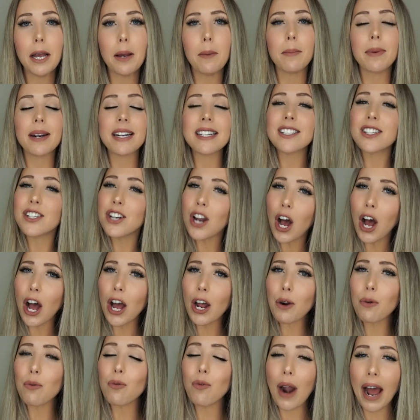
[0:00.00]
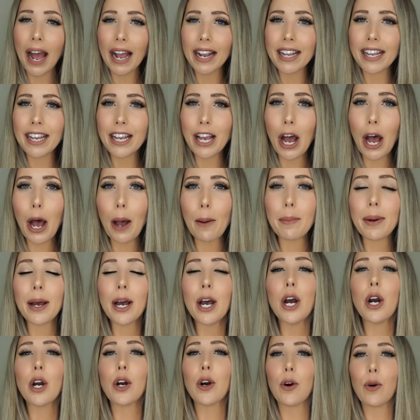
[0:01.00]
but it's not racking up
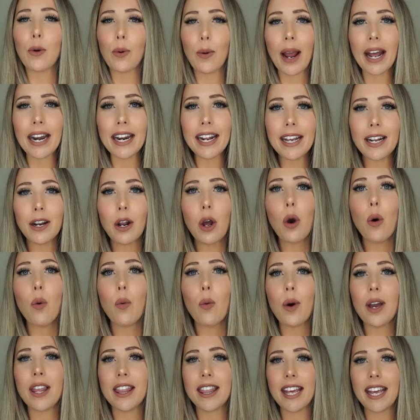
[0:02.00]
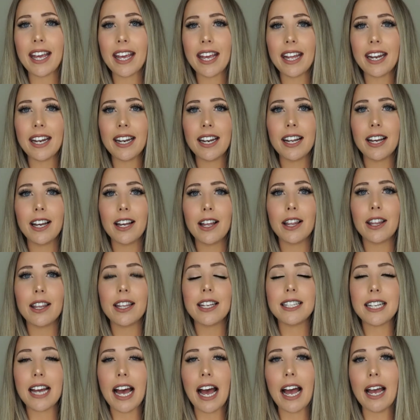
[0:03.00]
credit within
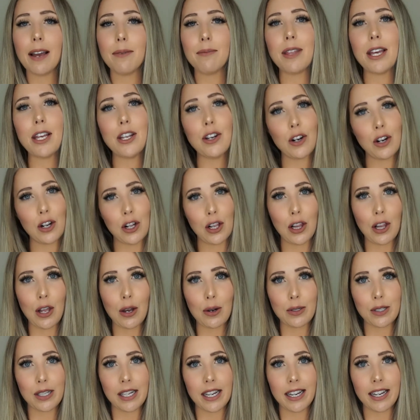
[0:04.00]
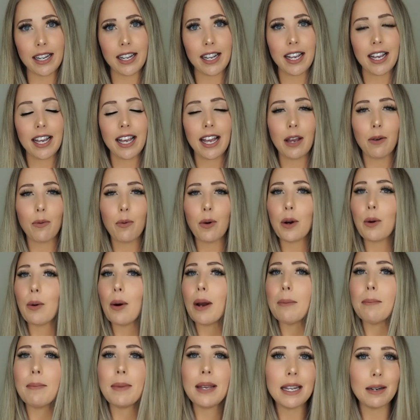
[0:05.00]
the time that you're closing. And what do
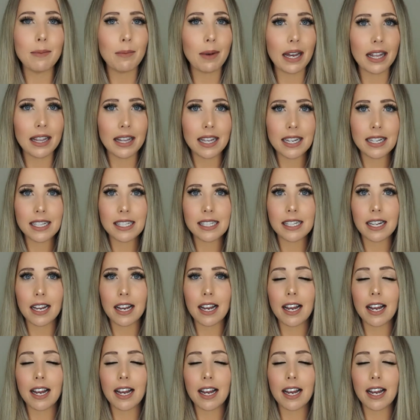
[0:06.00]
I mean by this?